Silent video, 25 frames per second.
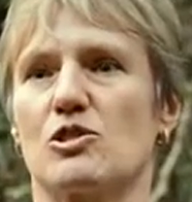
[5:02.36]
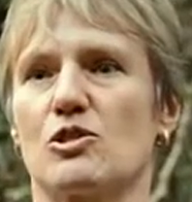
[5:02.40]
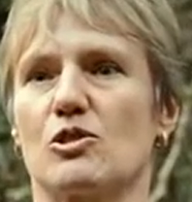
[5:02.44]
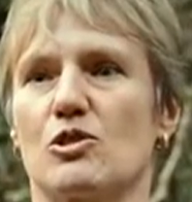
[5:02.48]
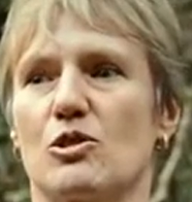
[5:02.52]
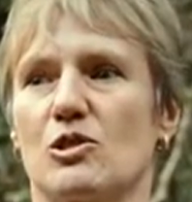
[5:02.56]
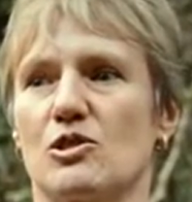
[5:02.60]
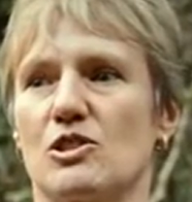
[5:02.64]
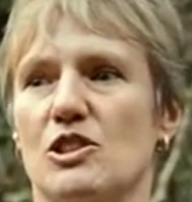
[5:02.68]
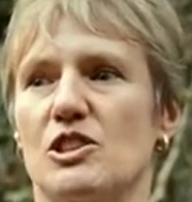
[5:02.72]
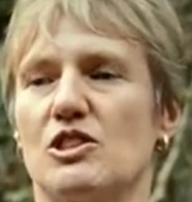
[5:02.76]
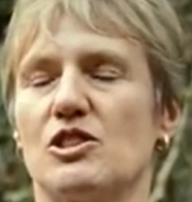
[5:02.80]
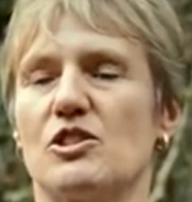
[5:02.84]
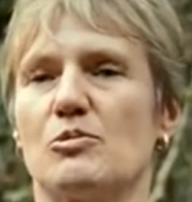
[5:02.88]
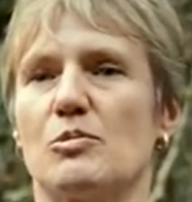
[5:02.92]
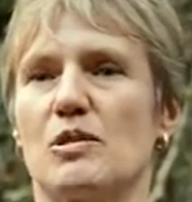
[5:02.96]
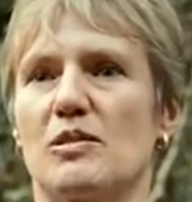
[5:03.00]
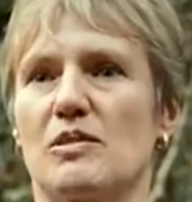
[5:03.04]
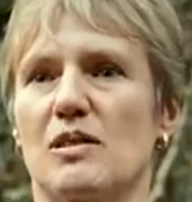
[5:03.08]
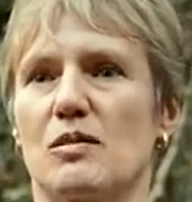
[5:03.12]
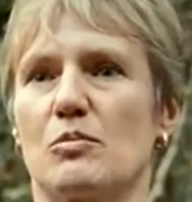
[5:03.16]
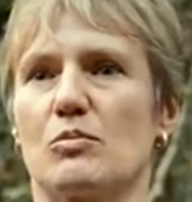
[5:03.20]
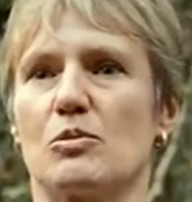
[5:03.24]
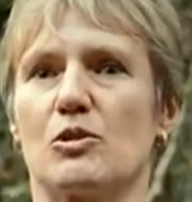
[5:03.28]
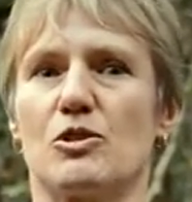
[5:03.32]
to continue with
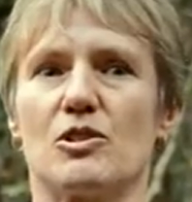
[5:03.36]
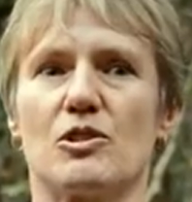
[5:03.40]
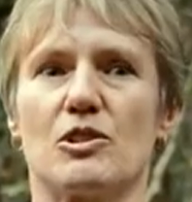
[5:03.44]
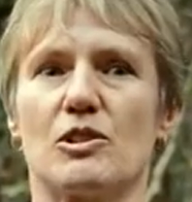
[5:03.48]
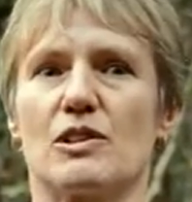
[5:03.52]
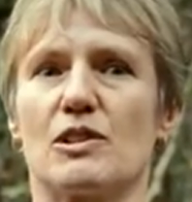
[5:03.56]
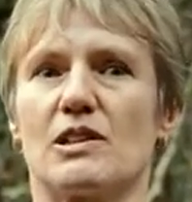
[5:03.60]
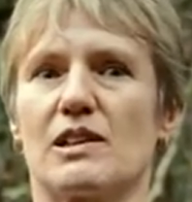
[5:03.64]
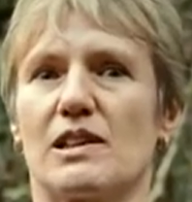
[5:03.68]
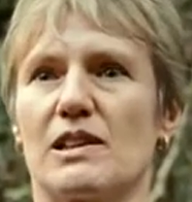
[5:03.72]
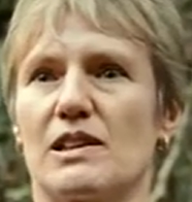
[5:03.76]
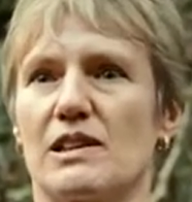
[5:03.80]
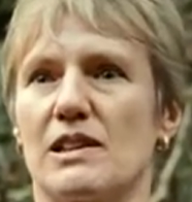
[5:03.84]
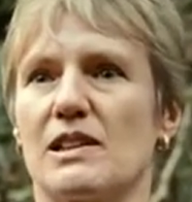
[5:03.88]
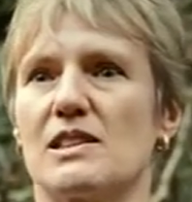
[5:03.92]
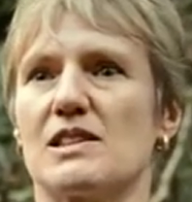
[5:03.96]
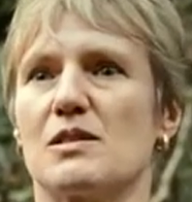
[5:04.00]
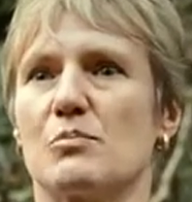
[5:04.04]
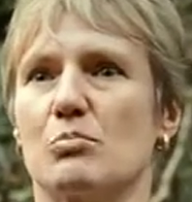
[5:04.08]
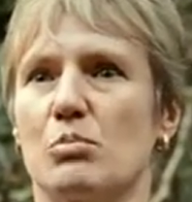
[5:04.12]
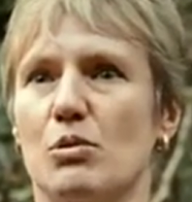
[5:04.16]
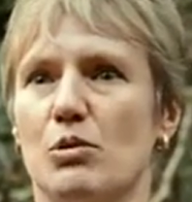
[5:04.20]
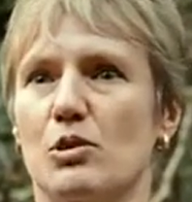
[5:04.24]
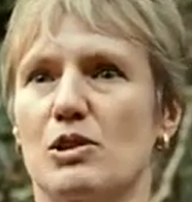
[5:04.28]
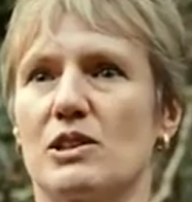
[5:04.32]
that work, it is
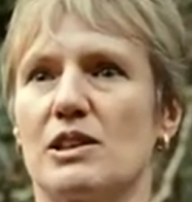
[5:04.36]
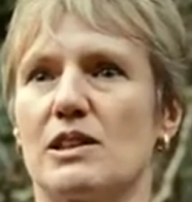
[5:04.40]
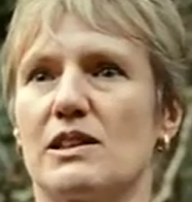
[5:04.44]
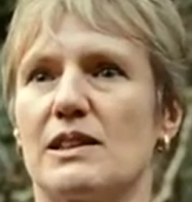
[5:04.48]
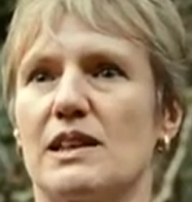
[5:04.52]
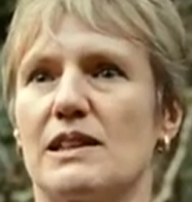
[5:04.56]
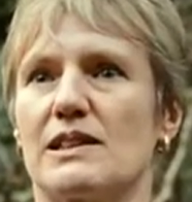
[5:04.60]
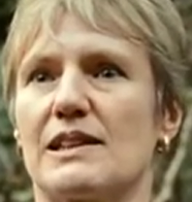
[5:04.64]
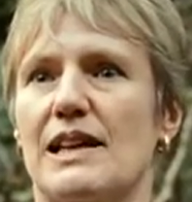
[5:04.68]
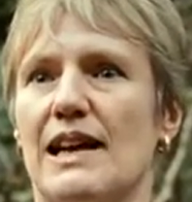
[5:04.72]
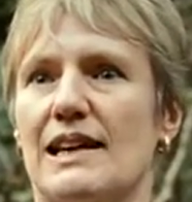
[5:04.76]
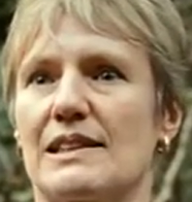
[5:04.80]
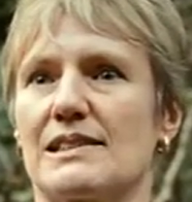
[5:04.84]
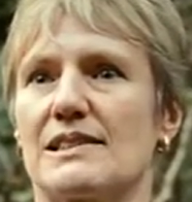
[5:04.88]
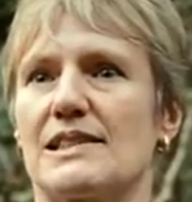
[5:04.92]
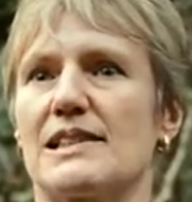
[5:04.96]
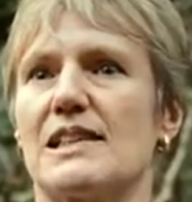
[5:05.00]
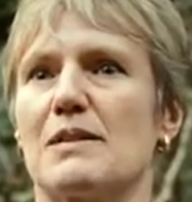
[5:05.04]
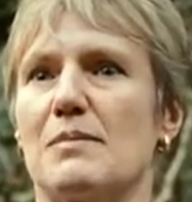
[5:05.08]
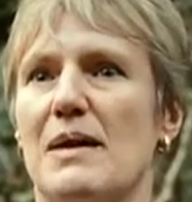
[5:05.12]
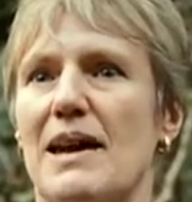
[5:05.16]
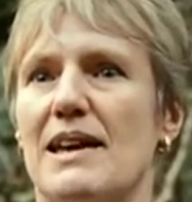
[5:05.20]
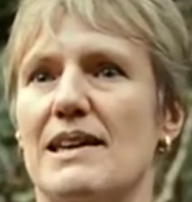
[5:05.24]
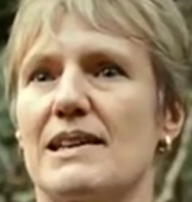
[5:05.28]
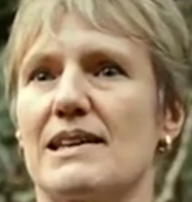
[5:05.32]
important that
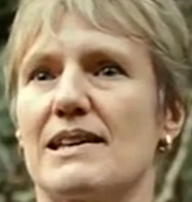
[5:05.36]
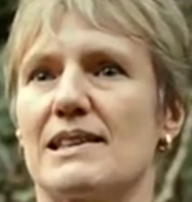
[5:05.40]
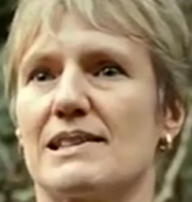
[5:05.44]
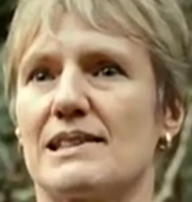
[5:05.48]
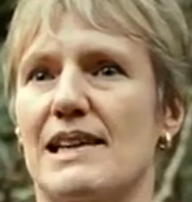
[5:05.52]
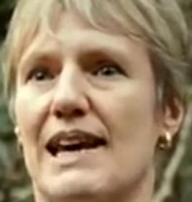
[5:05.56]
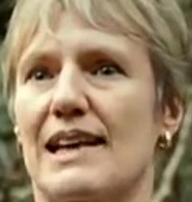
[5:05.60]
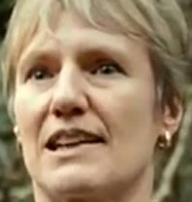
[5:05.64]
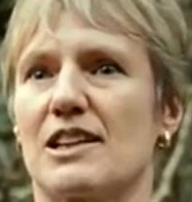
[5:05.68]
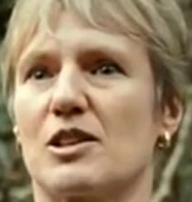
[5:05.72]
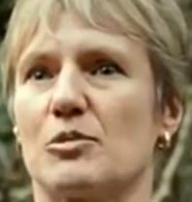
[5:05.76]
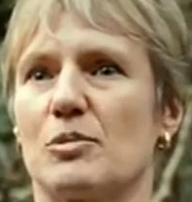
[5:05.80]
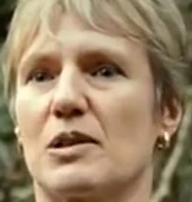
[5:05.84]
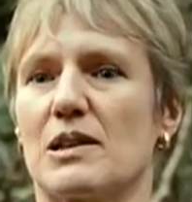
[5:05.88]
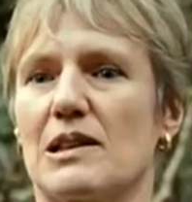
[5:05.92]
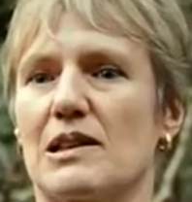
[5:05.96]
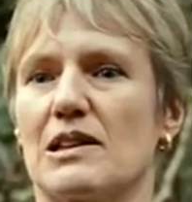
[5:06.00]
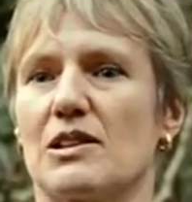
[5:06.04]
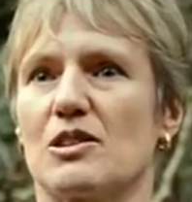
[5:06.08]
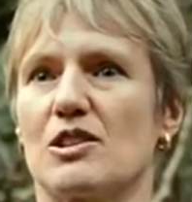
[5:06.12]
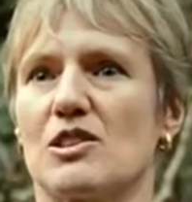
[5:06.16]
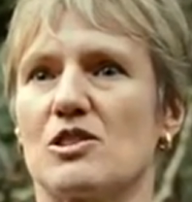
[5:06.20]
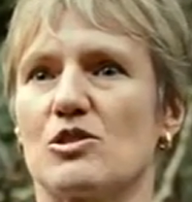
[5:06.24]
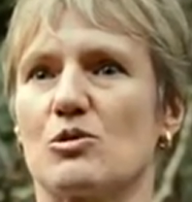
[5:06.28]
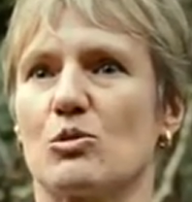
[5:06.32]
CMA gets adequately
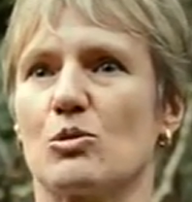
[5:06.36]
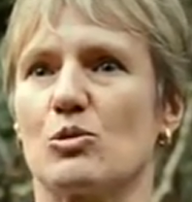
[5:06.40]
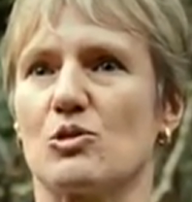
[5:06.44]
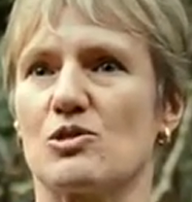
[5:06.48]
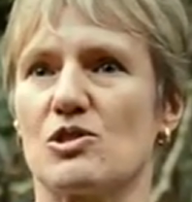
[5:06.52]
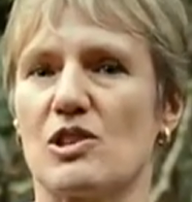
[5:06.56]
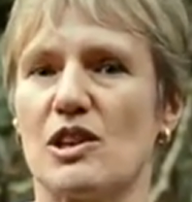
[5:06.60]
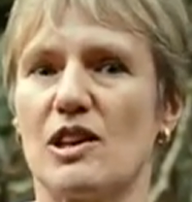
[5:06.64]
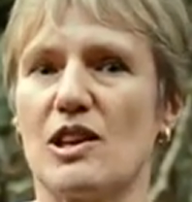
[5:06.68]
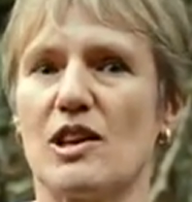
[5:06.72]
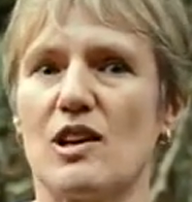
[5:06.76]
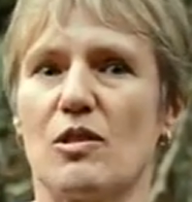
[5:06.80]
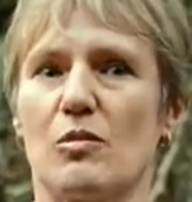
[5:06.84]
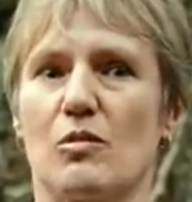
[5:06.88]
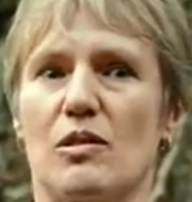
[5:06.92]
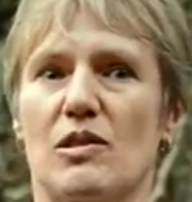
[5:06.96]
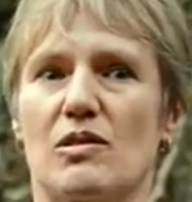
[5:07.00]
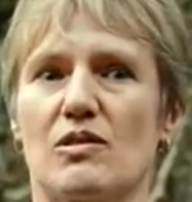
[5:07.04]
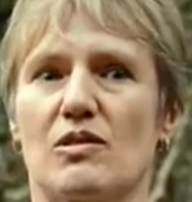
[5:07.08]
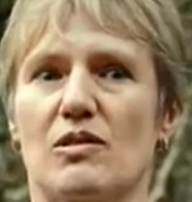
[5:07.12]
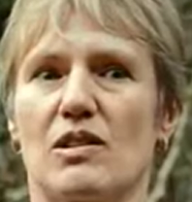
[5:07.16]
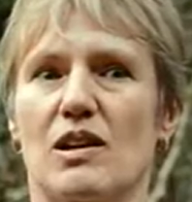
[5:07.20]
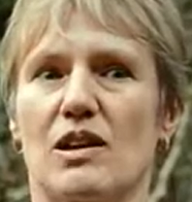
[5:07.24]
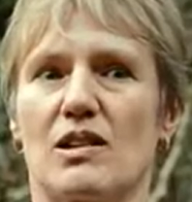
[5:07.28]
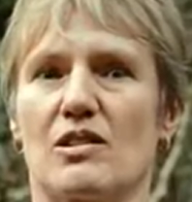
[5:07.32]
resourced
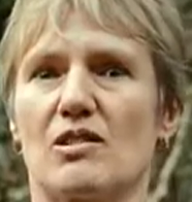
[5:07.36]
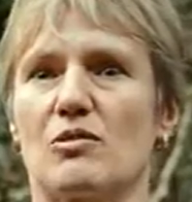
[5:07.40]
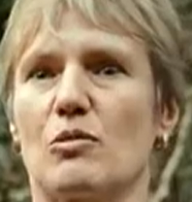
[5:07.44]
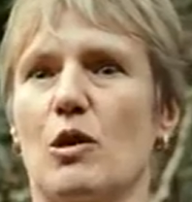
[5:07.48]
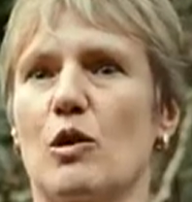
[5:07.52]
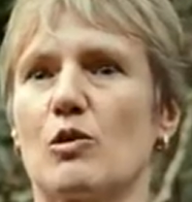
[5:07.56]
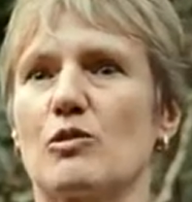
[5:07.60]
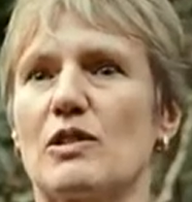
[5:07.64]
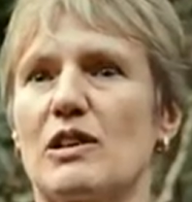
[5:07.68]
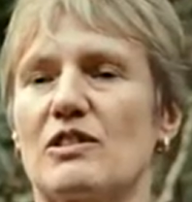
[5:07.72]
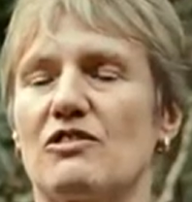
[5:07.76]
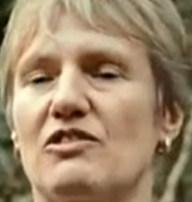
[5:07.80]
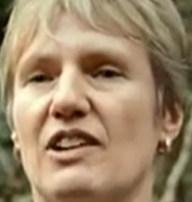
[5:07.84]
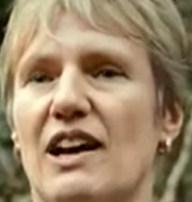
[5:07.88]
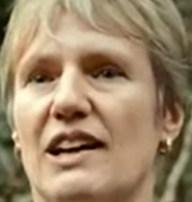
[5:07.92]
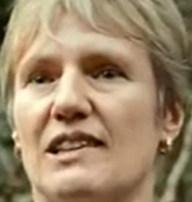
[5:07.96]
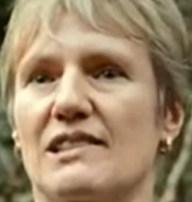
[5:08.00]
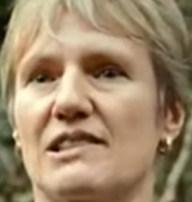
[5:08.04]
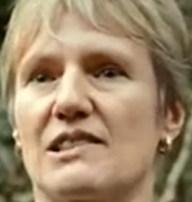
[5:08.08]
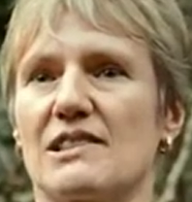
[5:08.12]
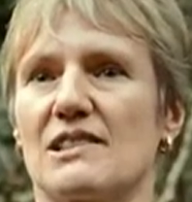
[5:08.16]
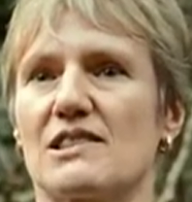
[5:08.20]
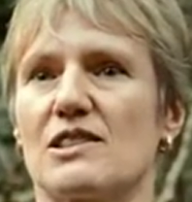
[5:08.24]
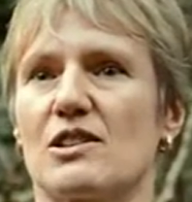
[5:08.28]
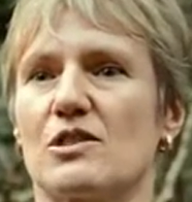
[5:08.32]
with revolving
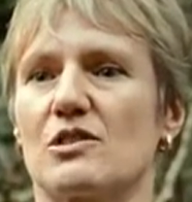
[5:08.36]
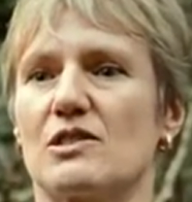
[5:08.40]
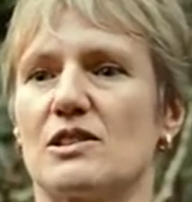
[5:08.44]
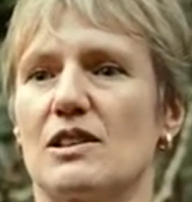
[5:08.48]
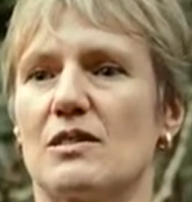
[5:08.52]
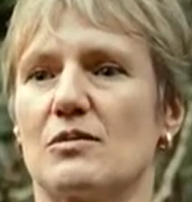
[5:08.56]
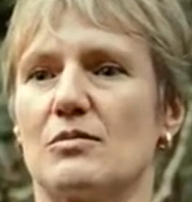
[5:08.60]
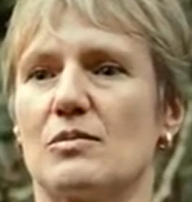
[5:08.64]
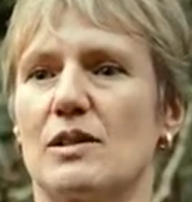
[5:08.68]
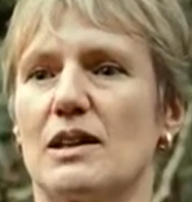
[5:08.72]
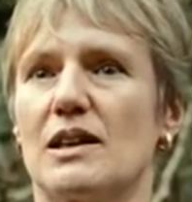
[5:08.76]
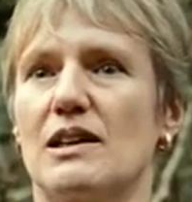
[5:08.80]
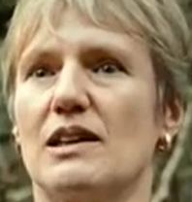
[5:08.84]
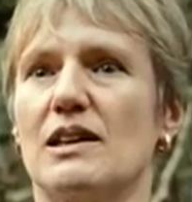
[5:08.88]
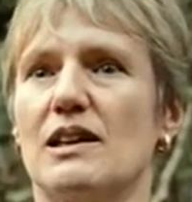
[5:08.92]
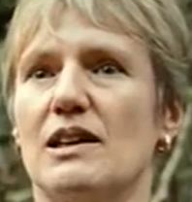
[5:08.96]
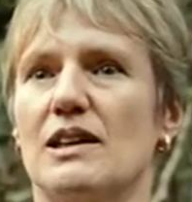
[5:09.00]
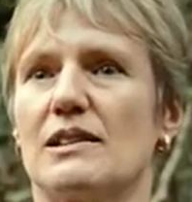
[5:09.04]
funds so that we